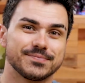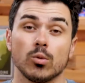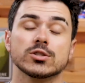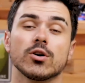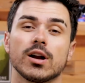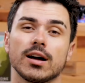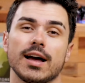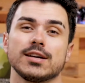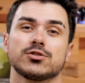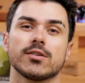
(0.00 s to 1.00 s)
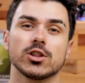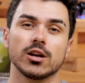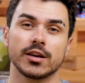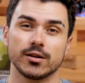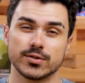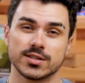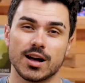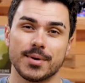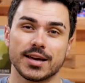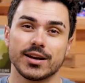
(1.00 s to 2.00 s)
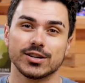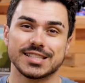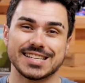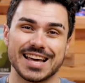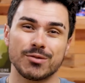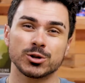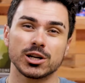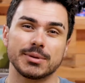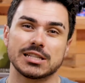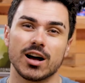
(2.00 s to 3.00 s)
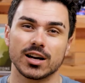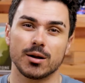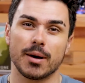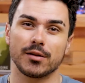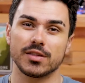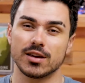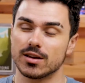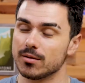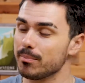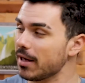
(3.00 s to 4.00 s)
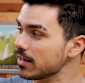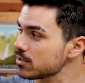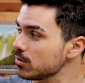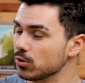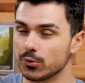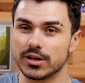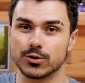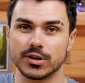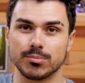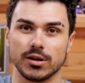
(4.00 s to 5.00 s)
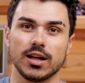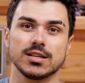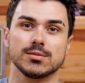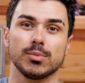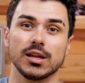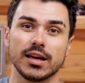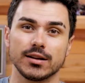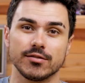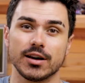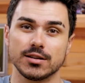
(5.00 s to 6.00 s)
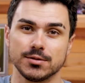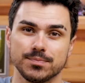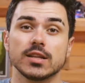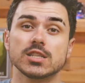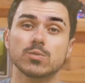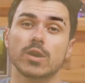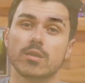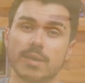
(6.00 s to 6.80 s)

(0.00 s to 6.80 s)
What's going on, guys? Trevor Long here for Sawback Gear, and today we're going to be talking about the Petzl GriGri Plus belay device. This is one of the